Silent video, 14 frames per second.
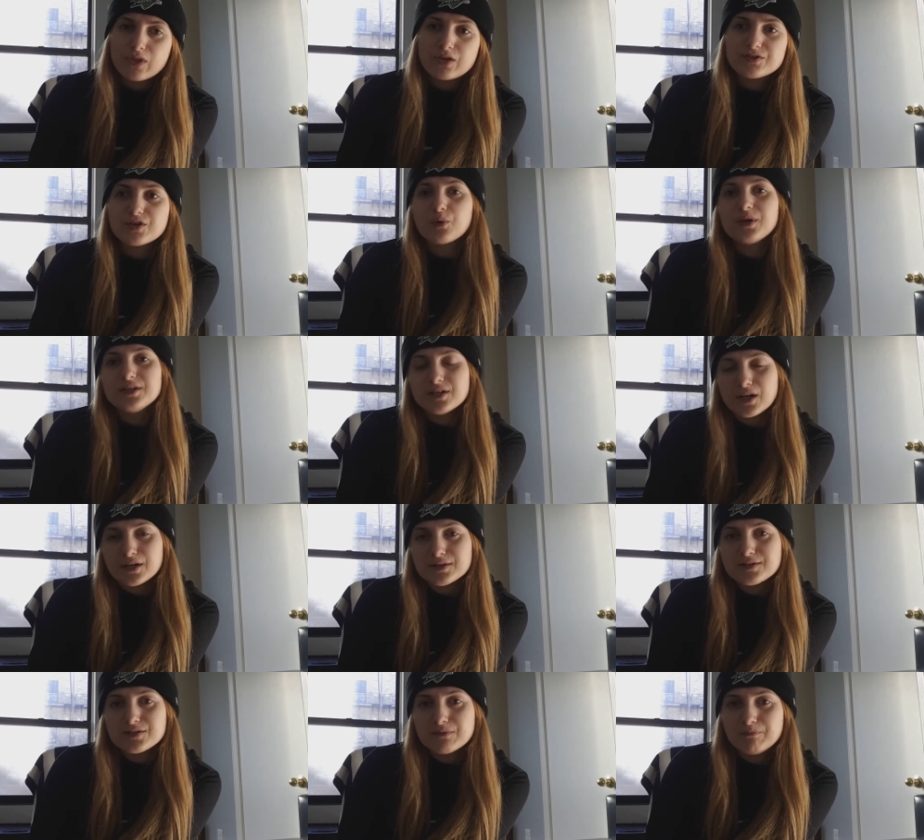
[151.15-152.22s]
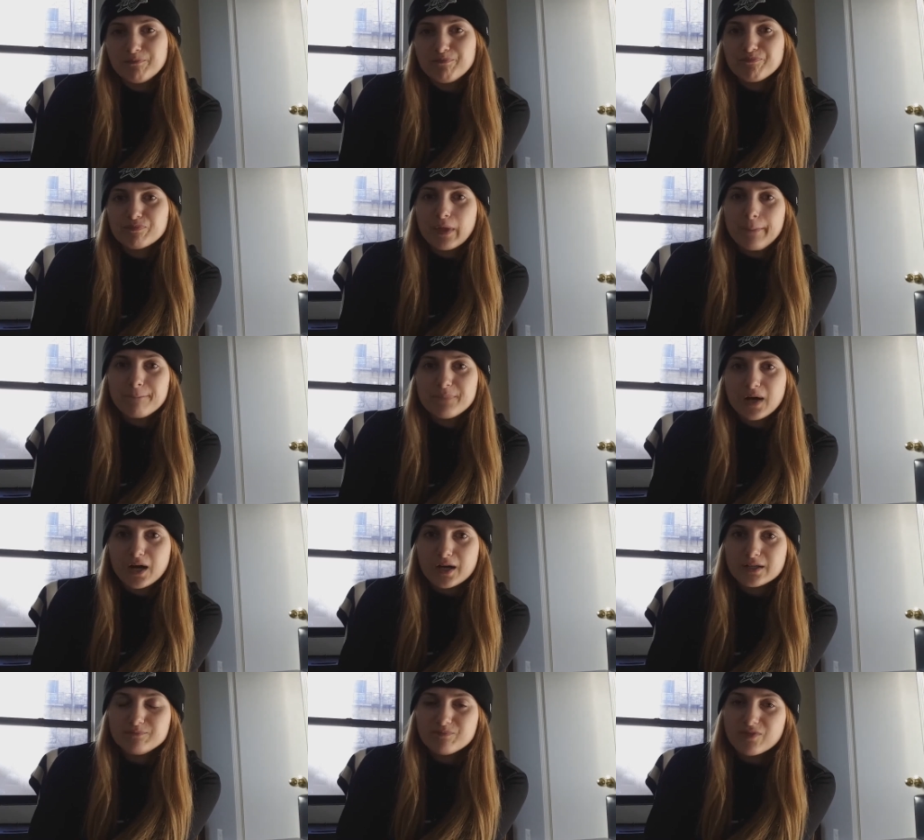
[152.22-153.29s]
so he does,
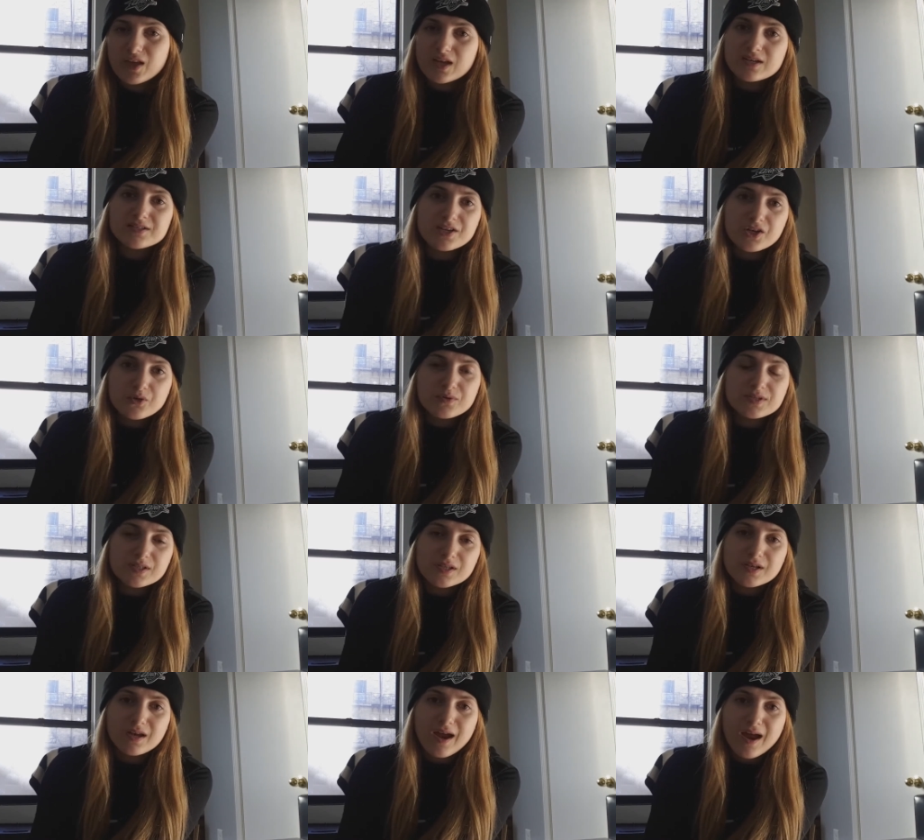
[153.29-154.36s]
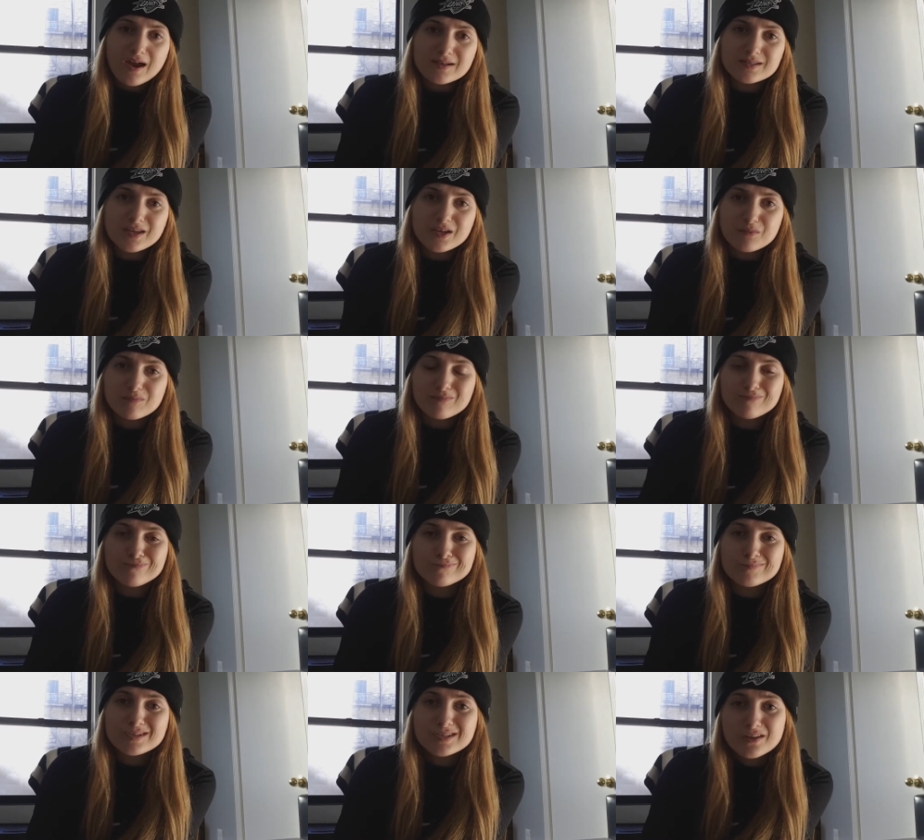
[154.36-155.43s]
but they continuously ask him
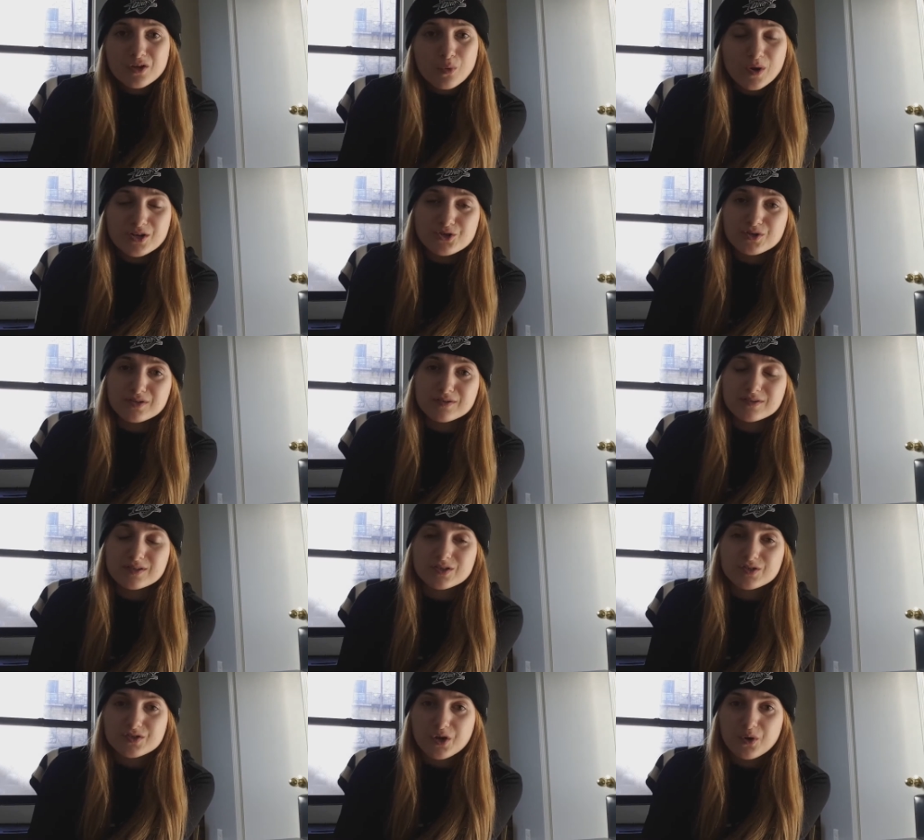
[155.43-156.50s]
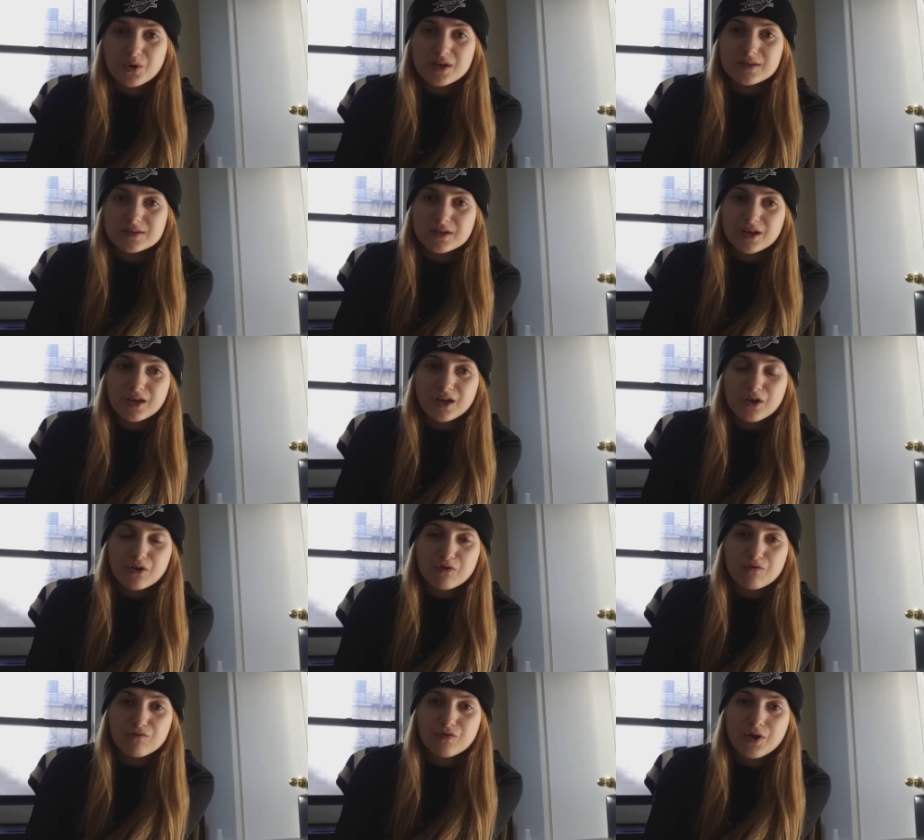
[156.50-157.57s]
silly questions, so he's going to
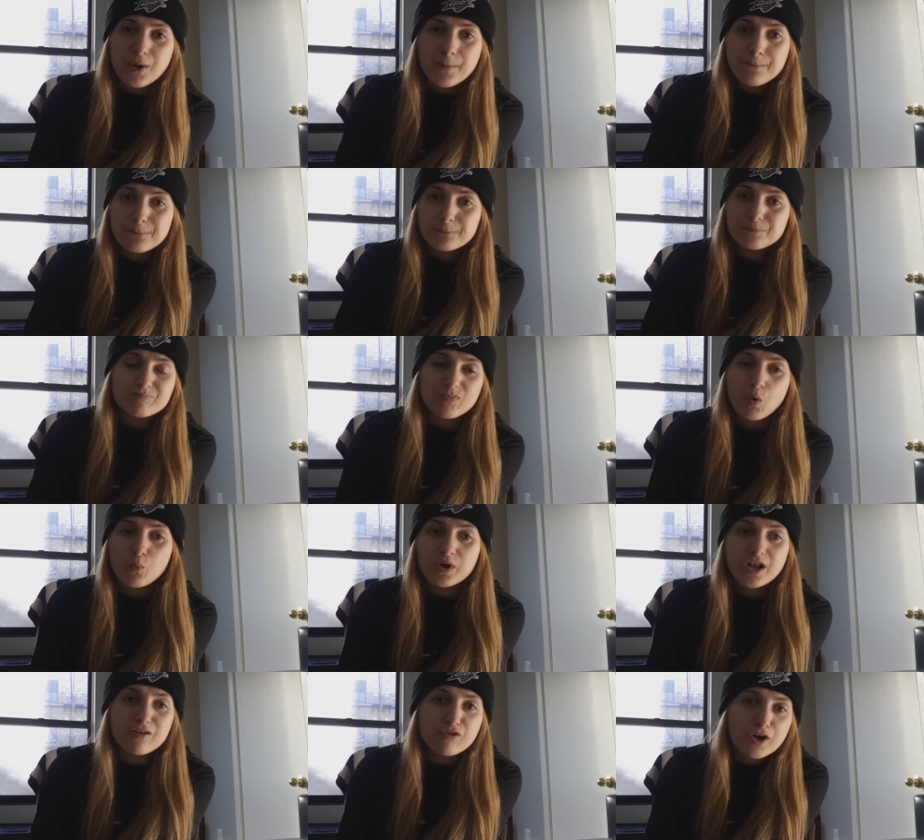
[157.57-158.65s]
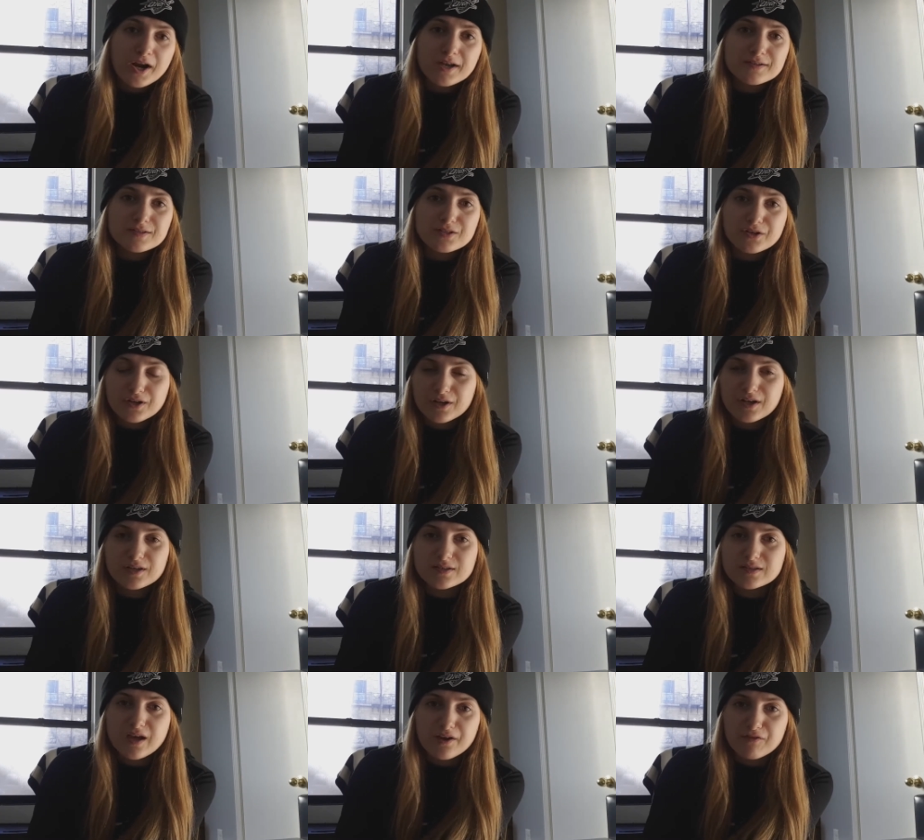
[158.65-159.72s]
give whatever answer
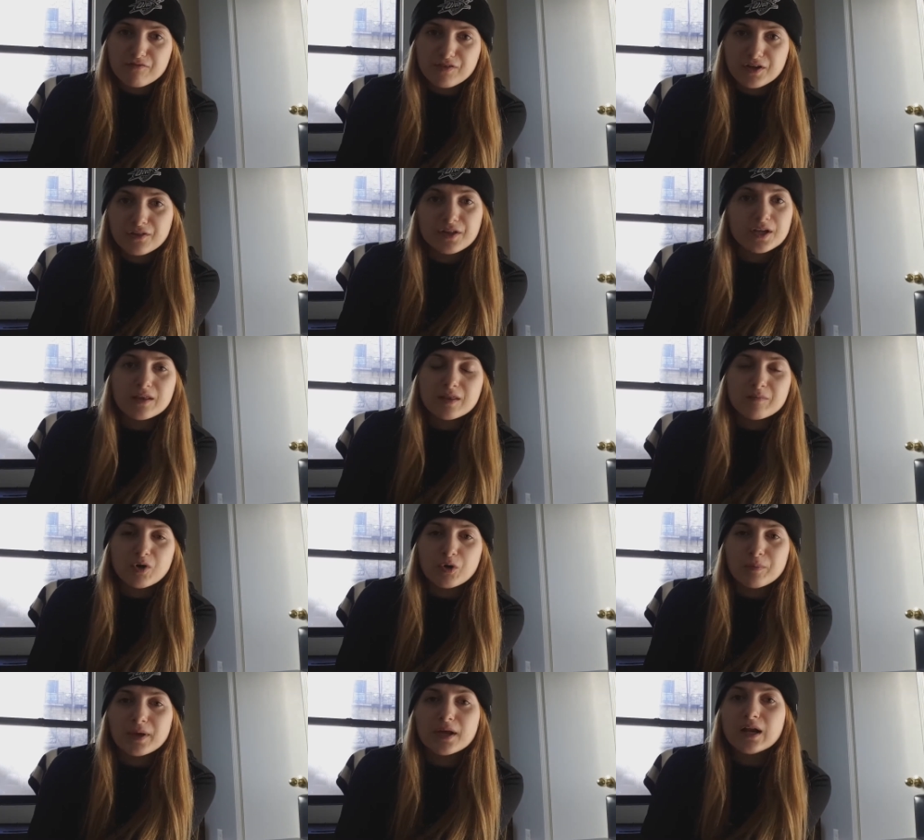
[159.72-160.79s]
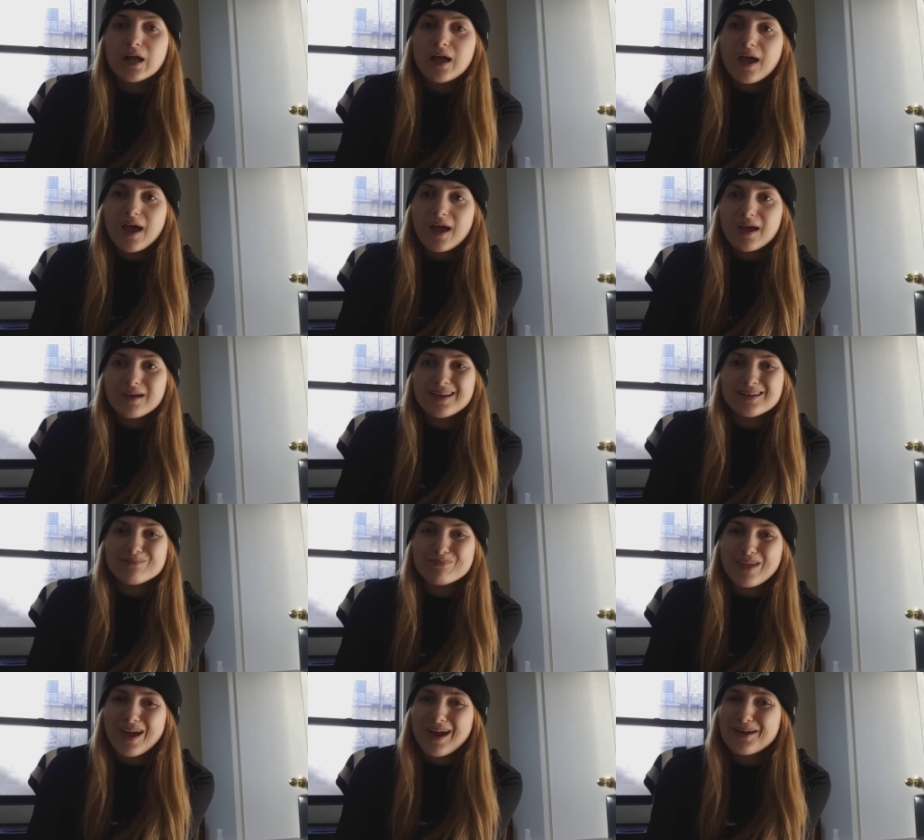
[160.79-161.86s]
he's kind of feeling in the moment. And
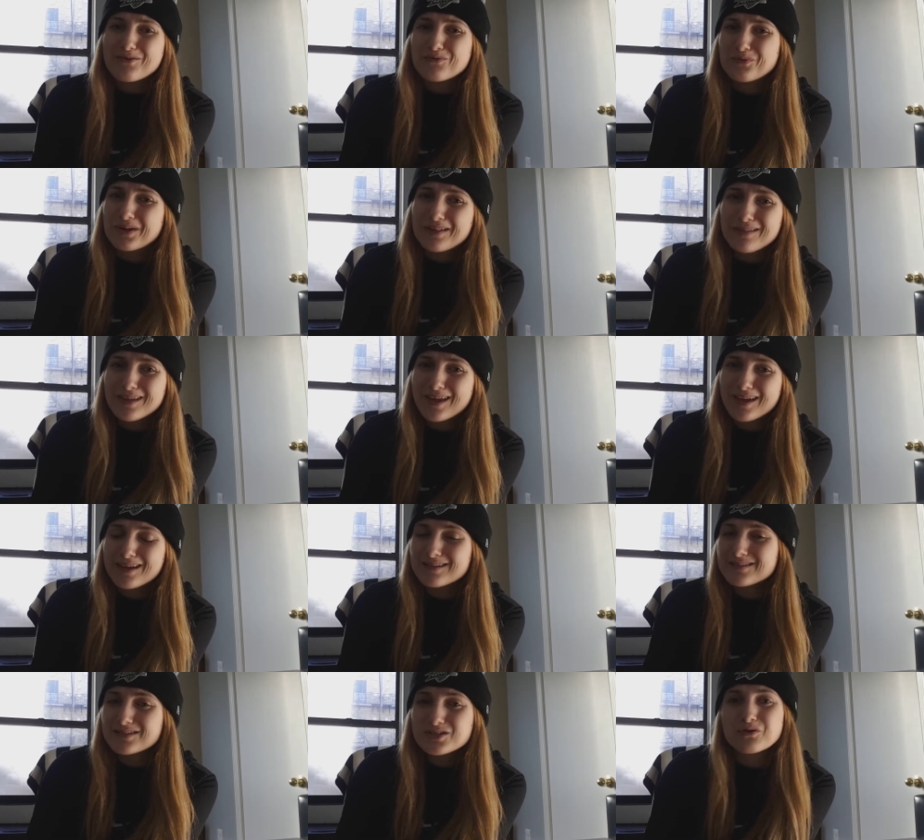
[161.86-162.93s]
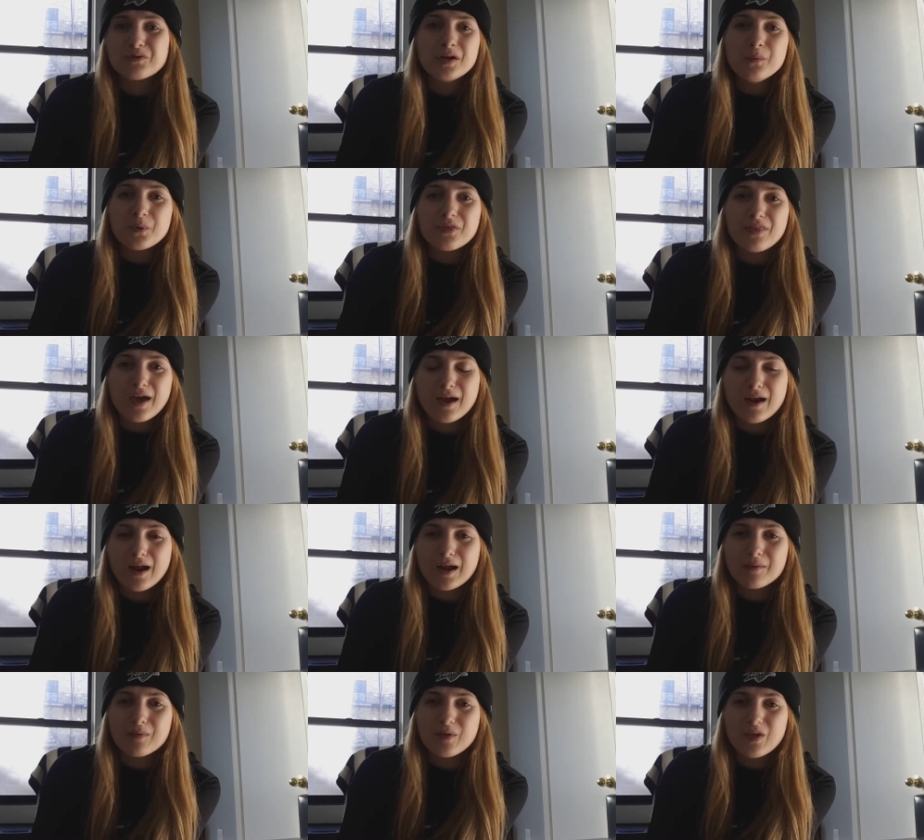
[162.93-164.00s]
I really can't disagree with that.
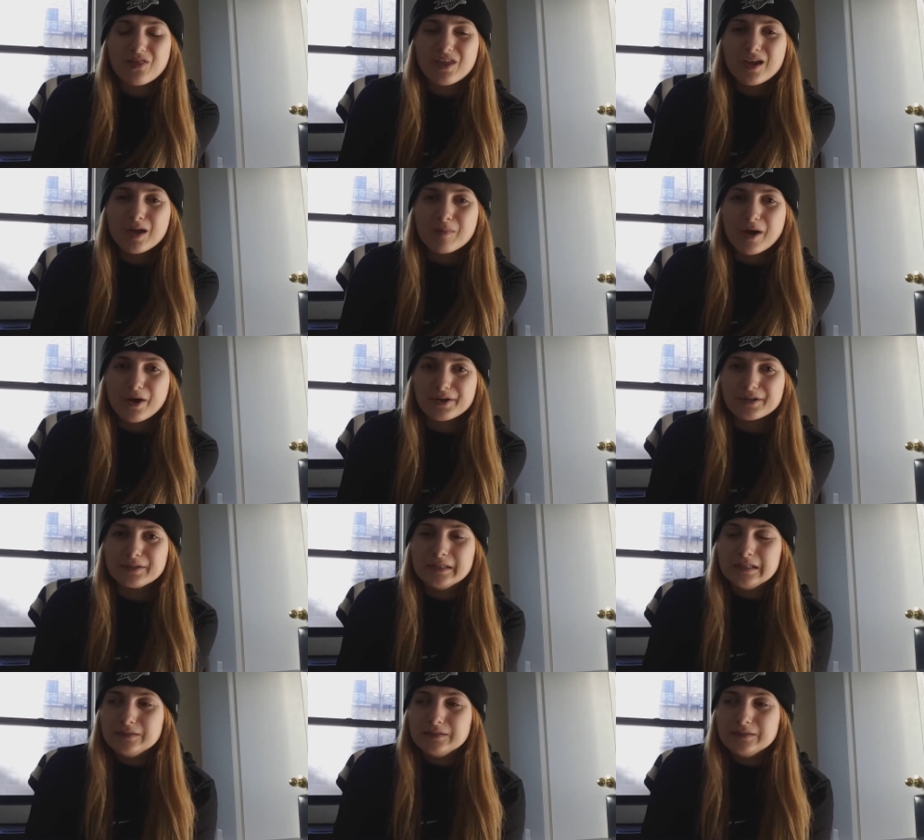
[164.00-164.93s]
I mean, think about it.